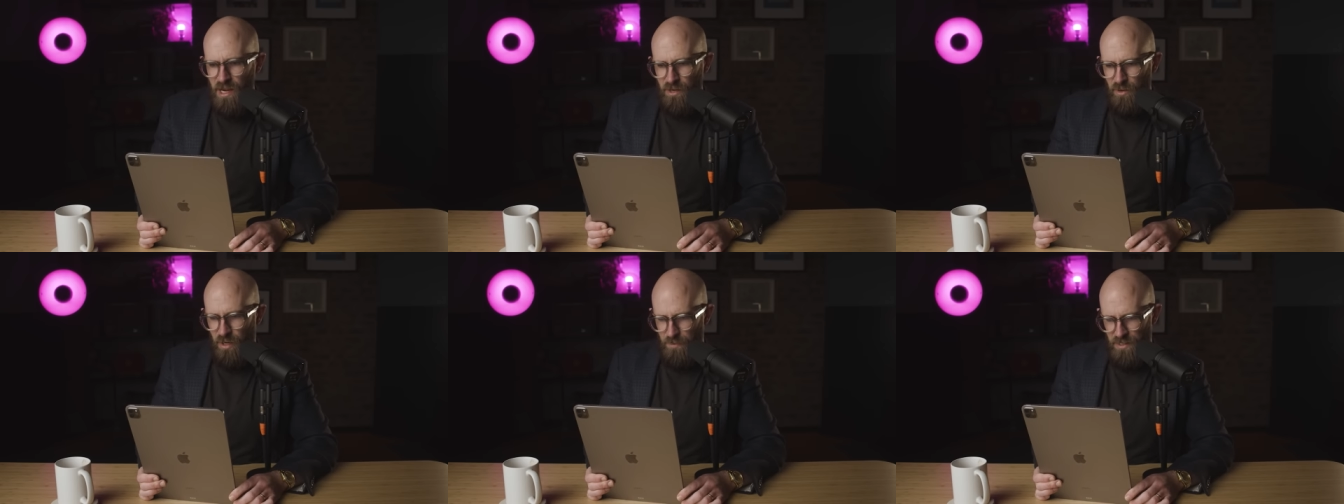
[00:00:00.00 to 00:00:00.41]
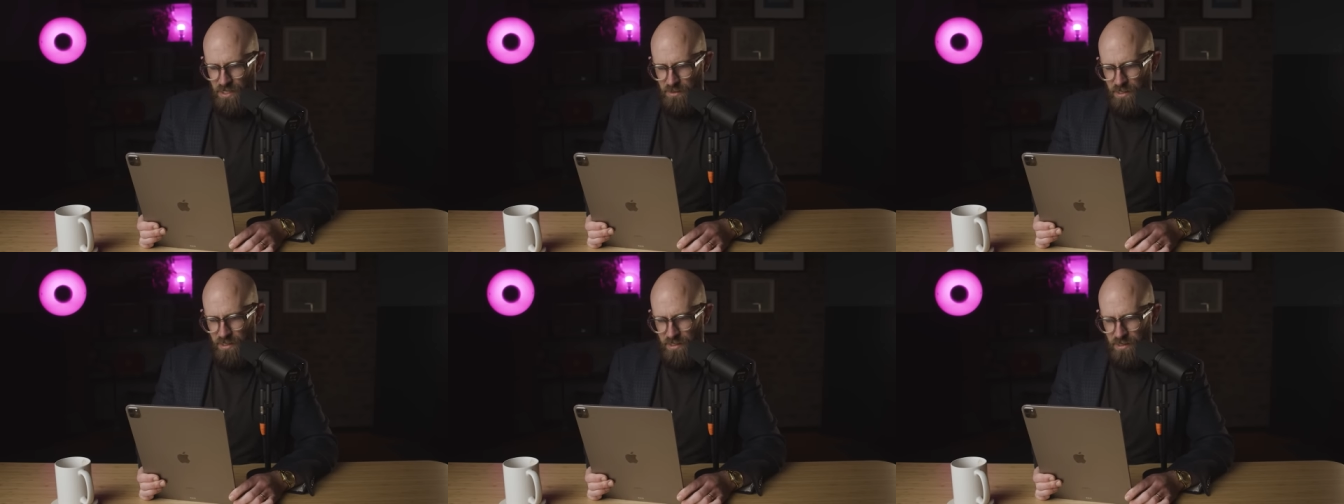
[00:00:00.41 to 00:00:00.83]
Grimes
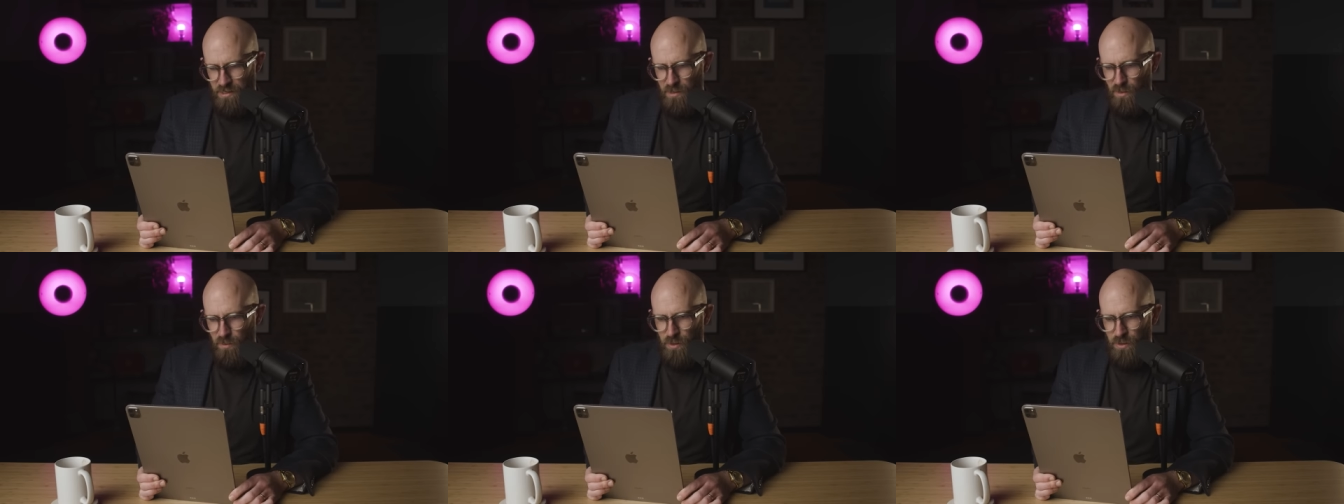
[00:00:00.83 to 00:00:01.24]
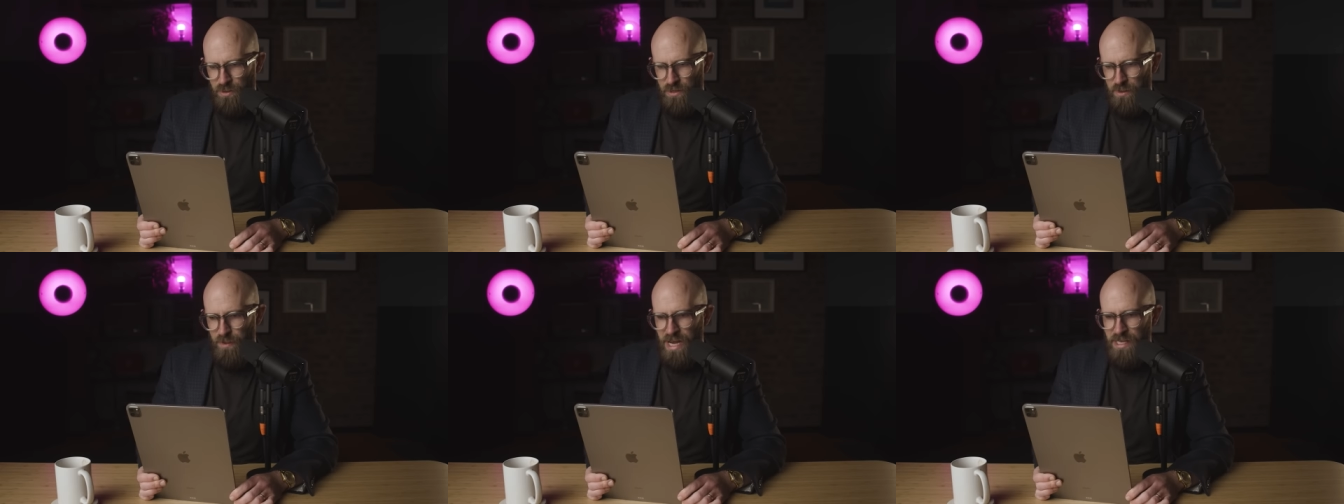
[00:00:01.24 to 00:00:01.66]
used statistical
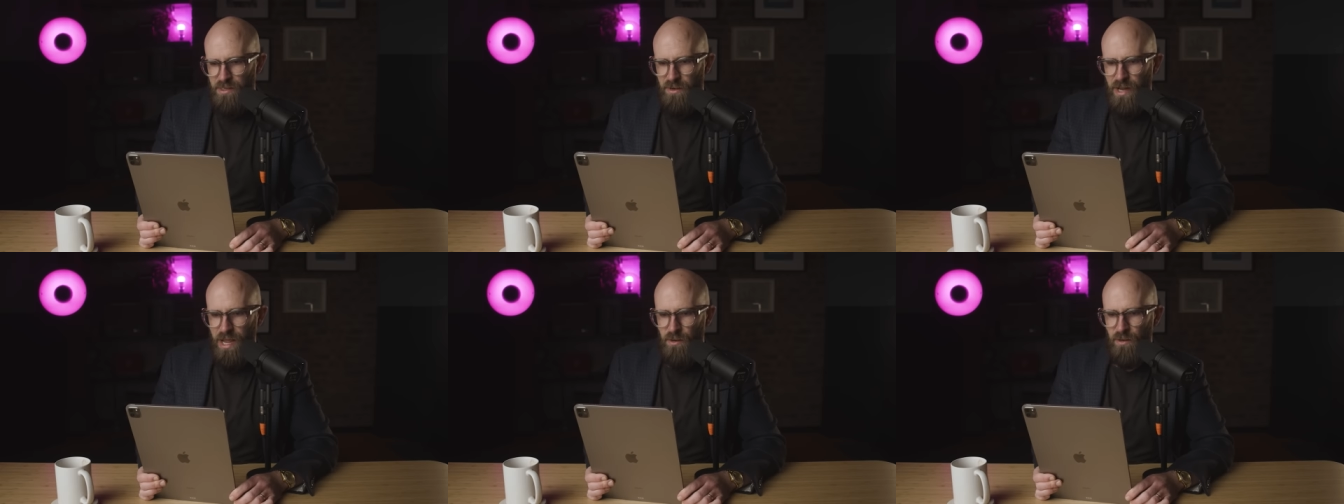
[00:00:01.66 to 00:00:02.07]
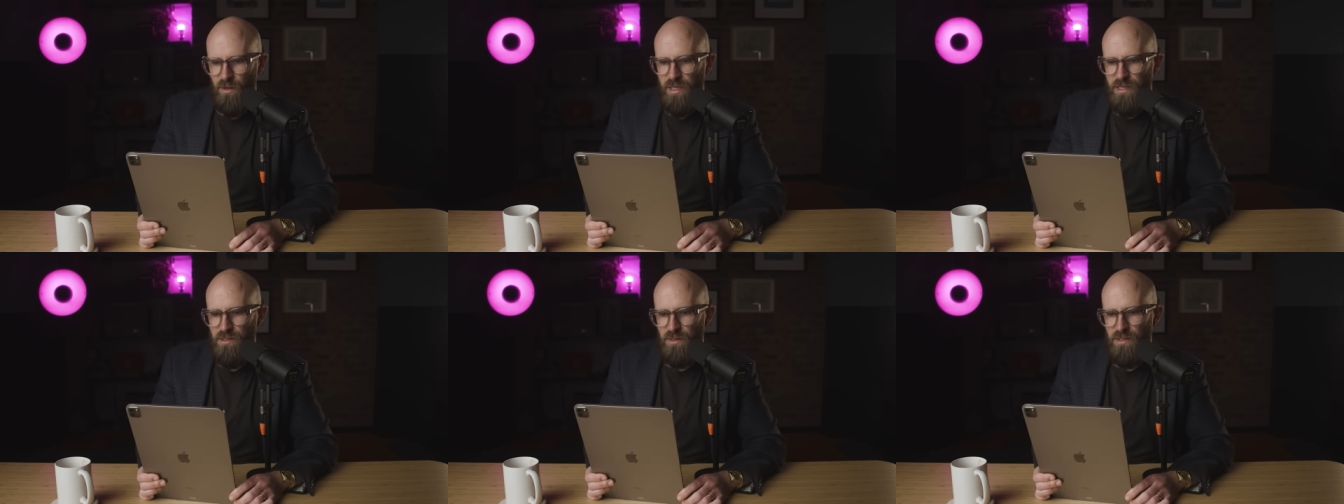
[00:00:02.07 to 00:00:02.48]
models based on how
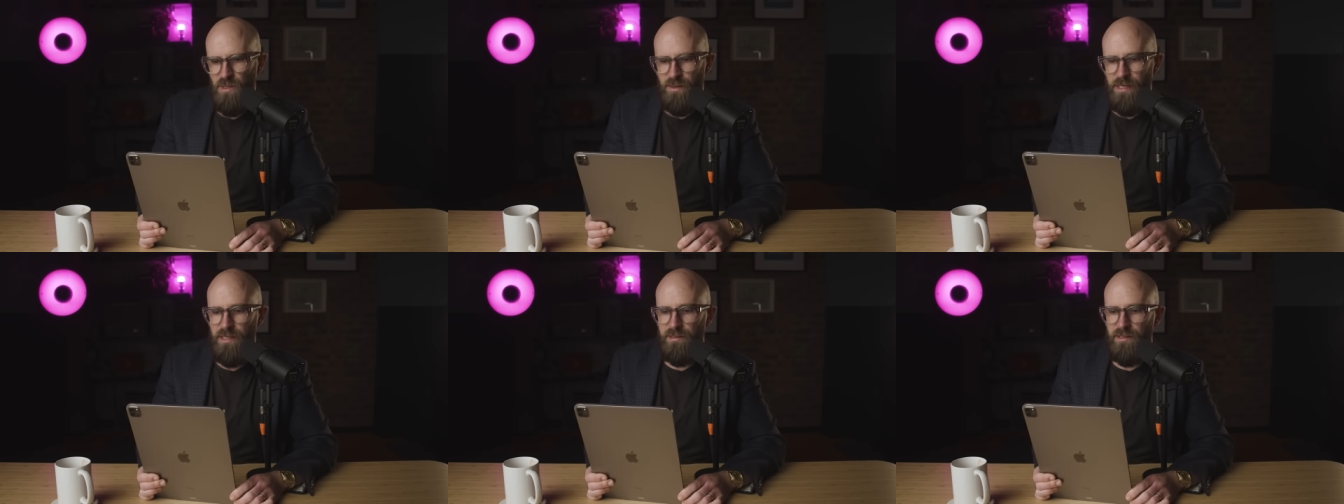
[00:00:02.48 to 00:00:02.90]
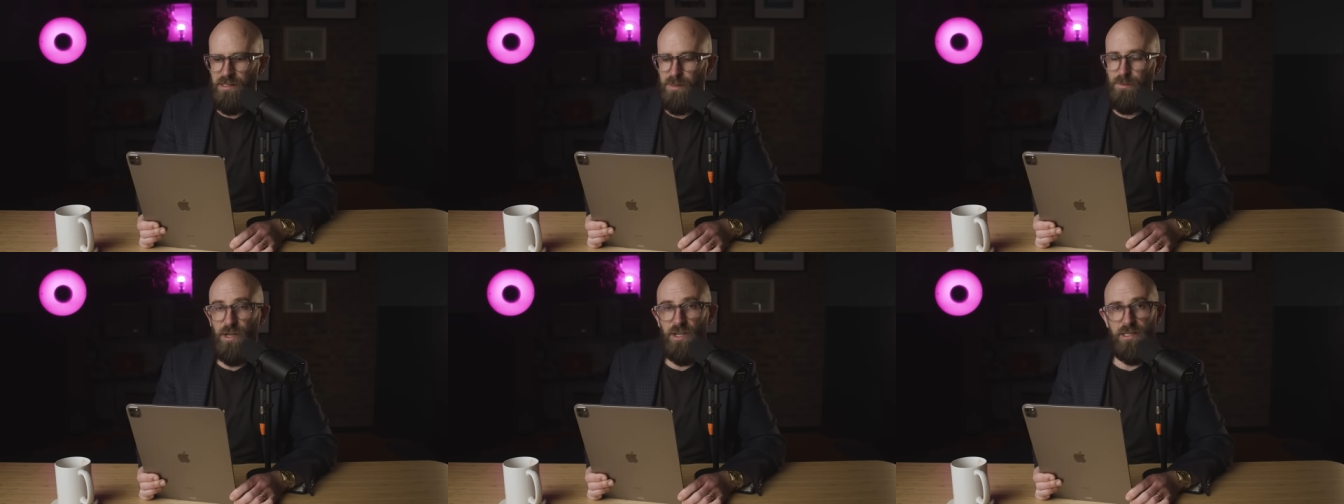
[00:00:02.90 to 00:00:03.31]
long it took to unearth
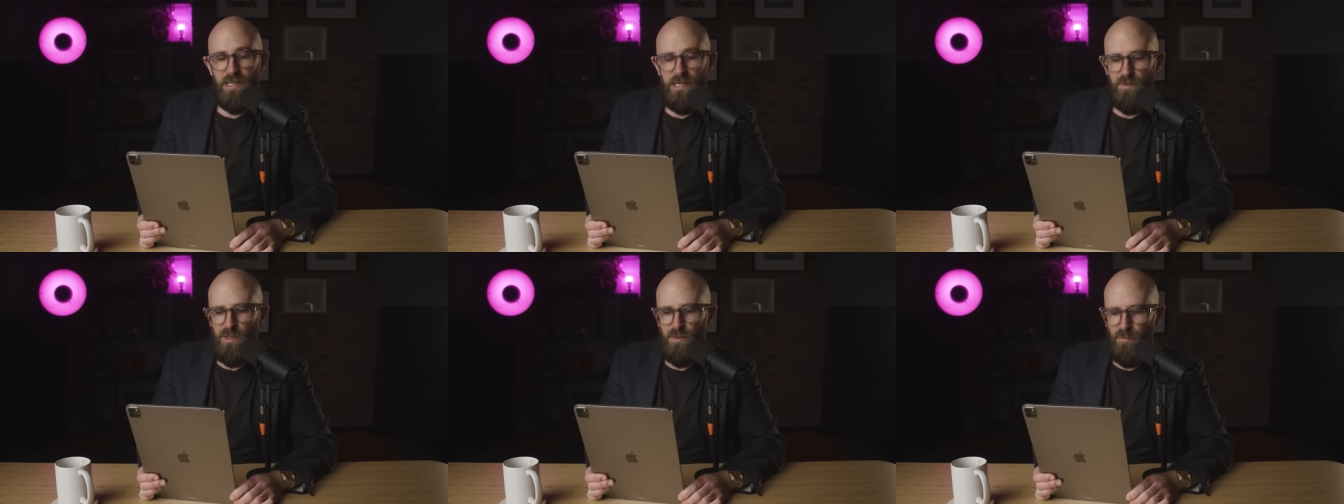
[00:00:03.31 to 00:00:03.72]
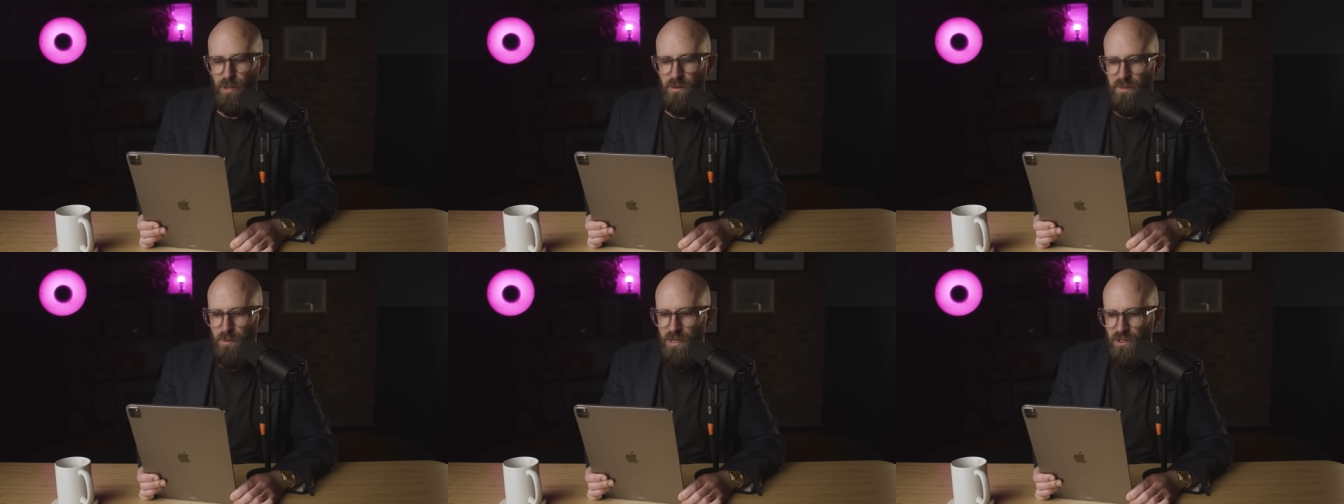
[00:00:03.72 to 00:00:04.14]
conspiracies which
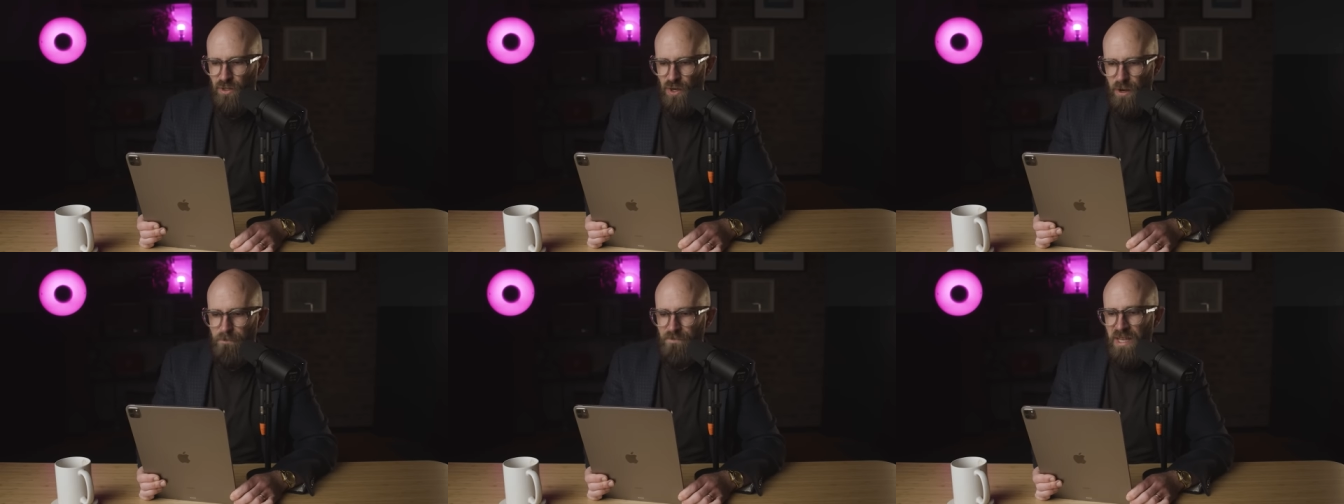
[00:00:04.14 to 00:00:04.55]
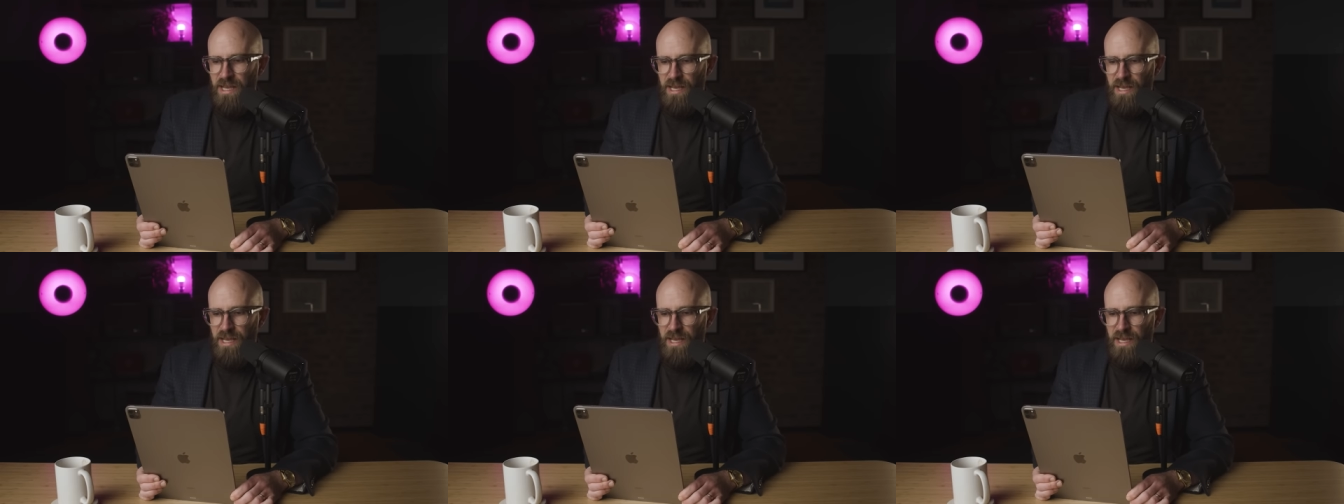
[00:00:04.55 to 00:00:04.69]
proved to be true,